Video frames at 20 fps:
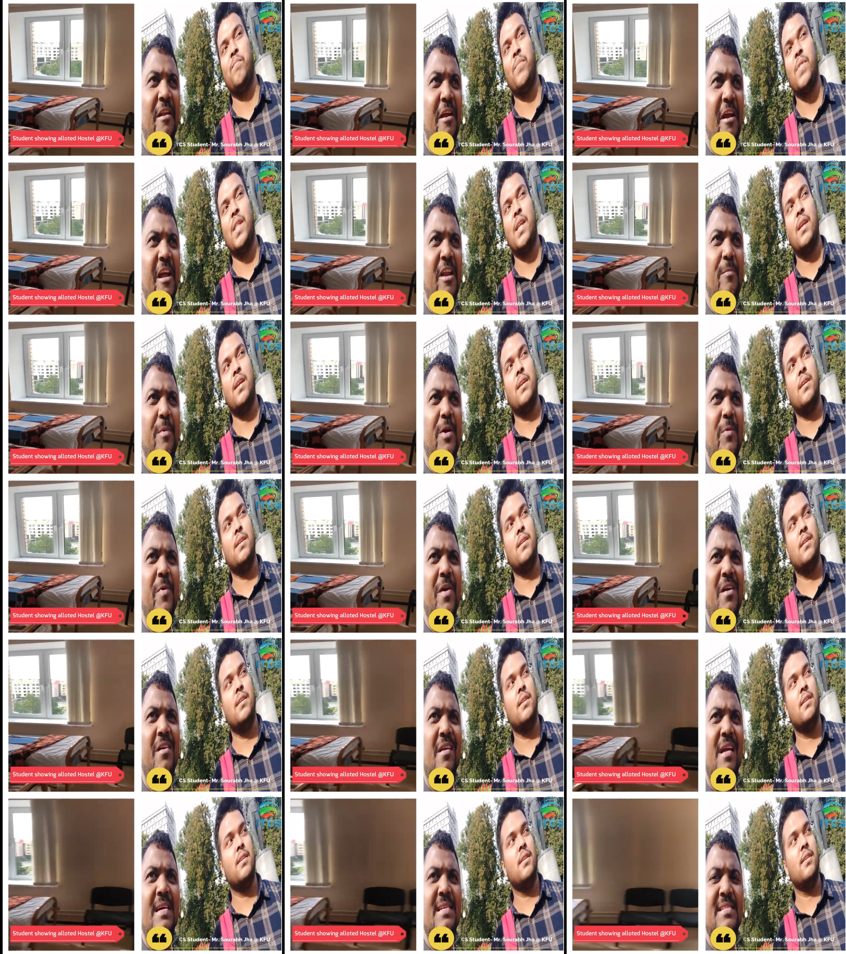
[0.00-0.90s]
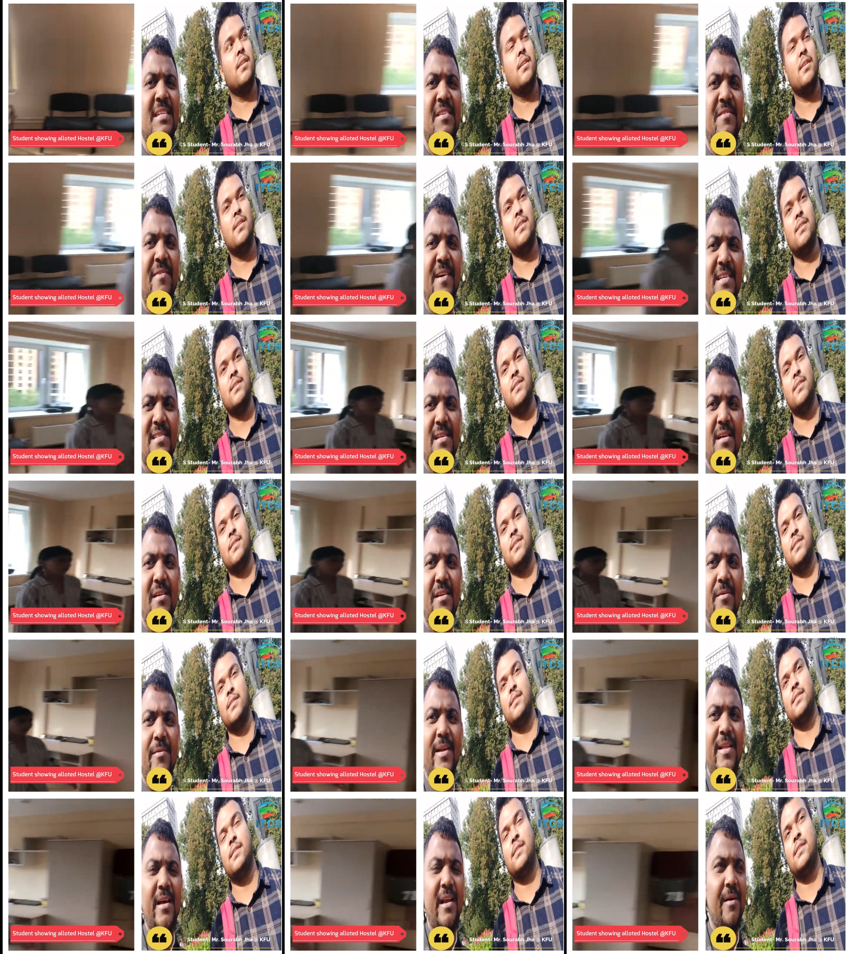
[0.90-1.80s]
Speaker 1: and in between transit
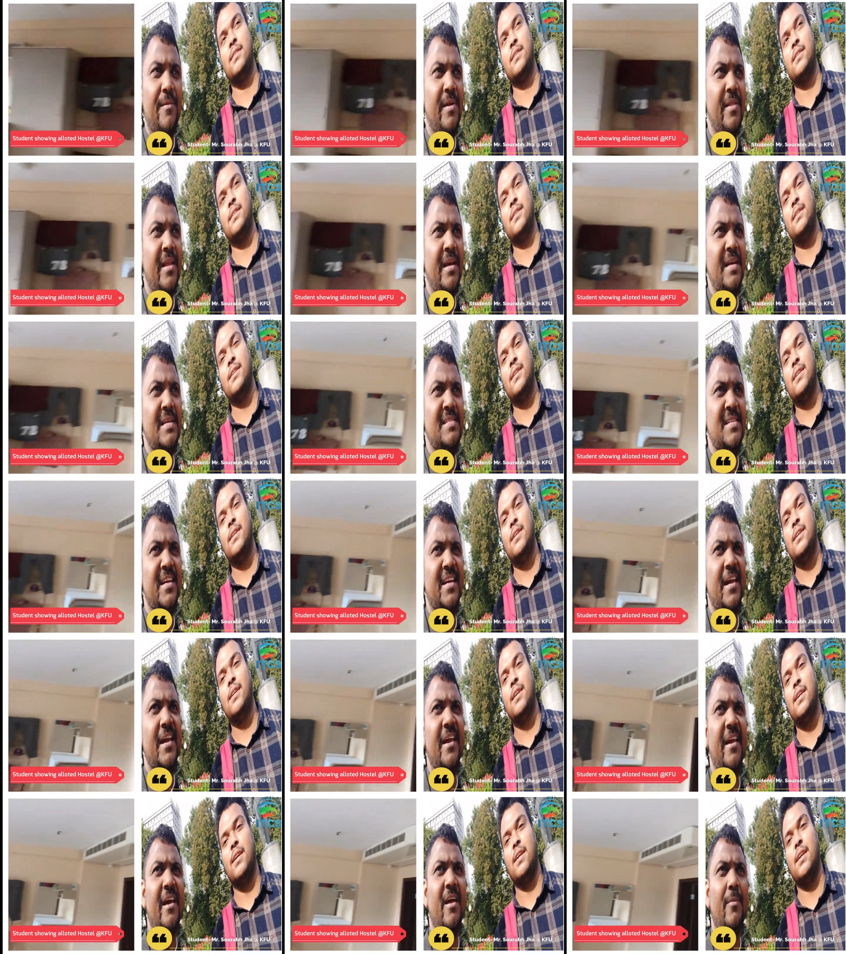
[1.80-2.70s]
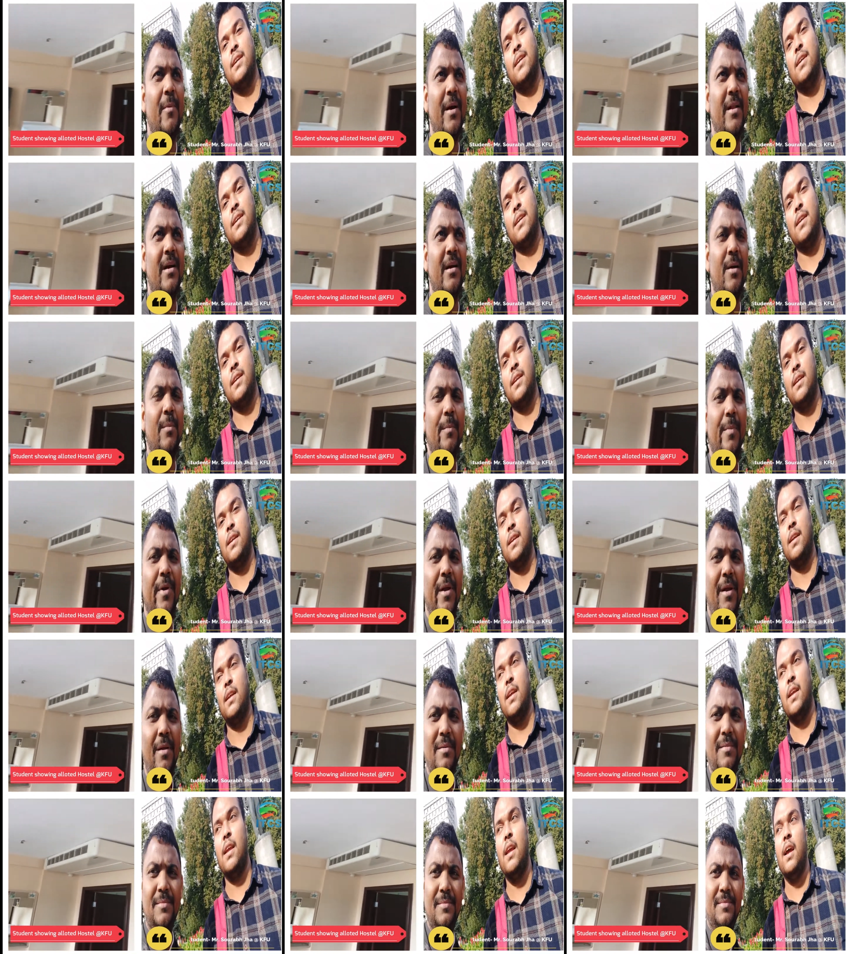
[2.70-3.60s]
facility, whether everything is taken care by the
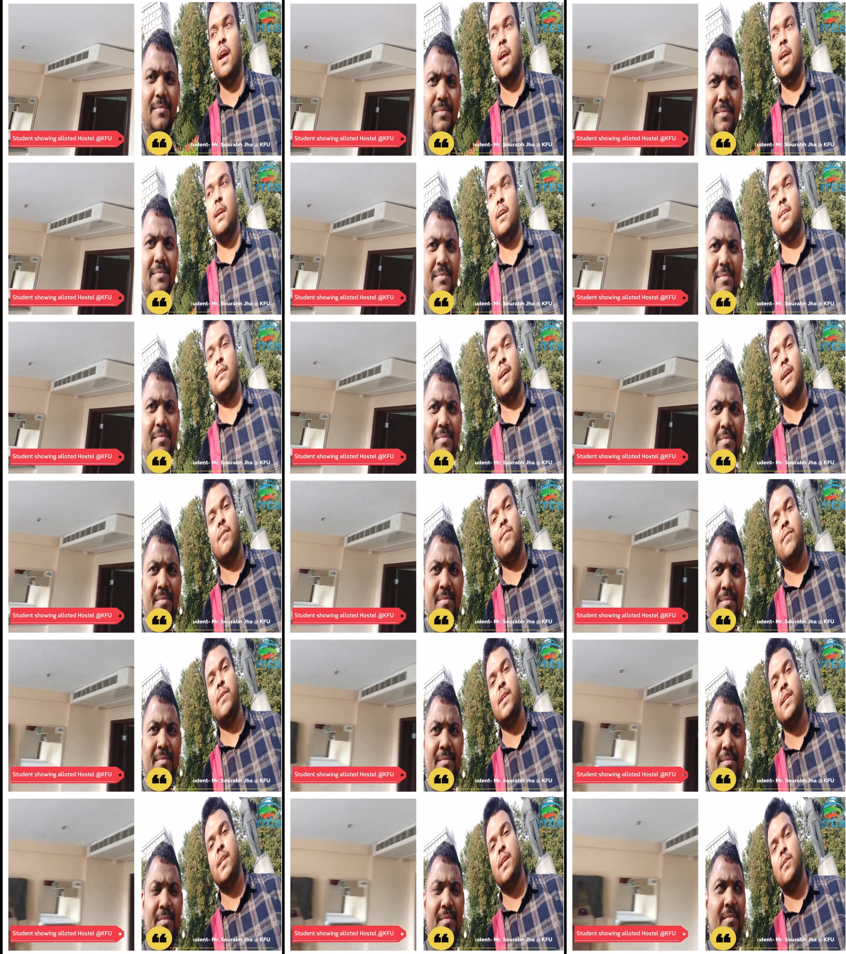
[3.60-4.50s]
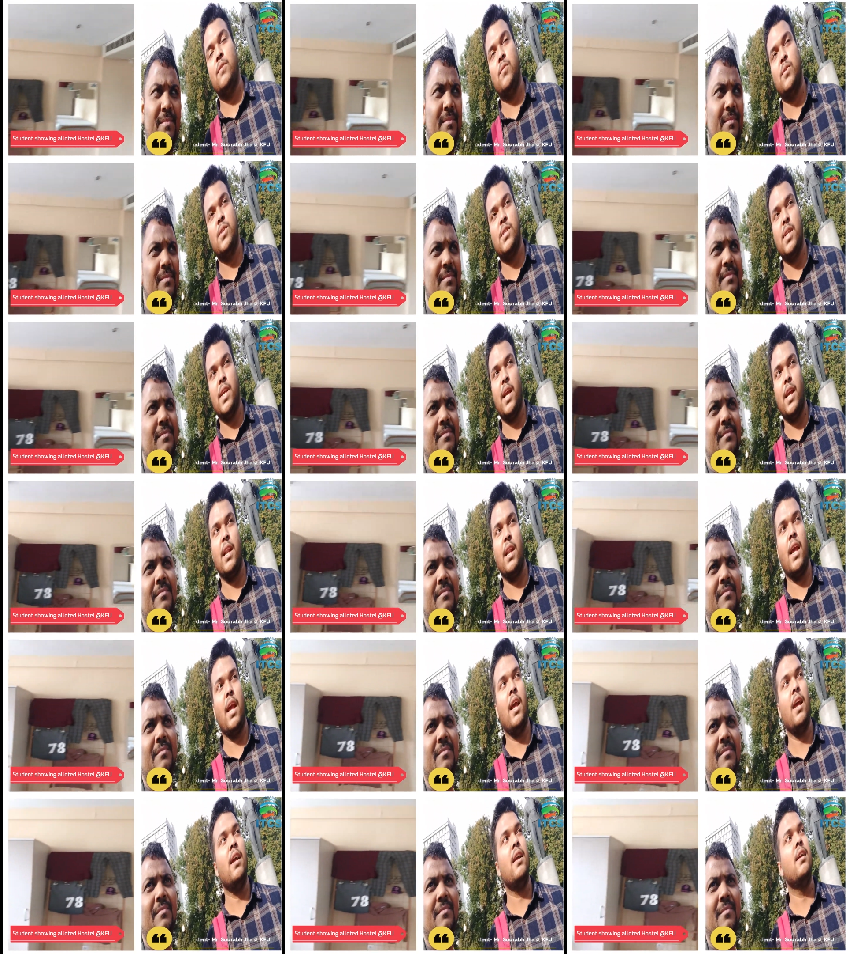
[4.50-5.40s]
company? Yeah, yeah,
Speaker 2: everything was taken
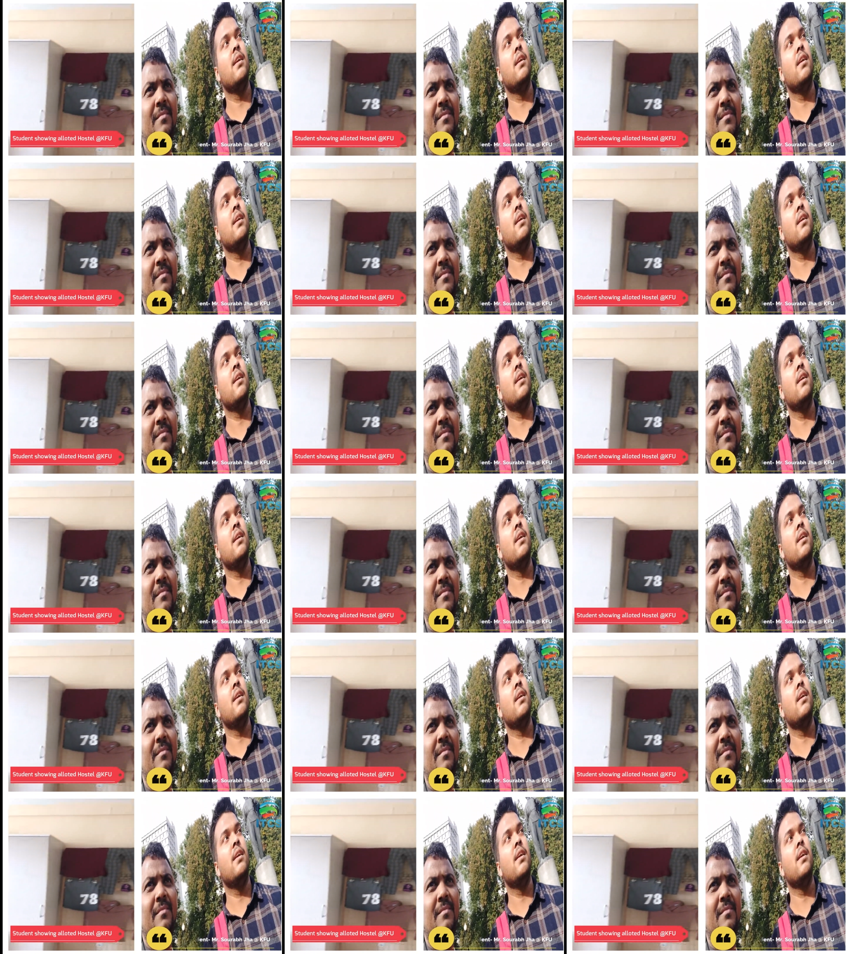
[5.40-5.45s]
care.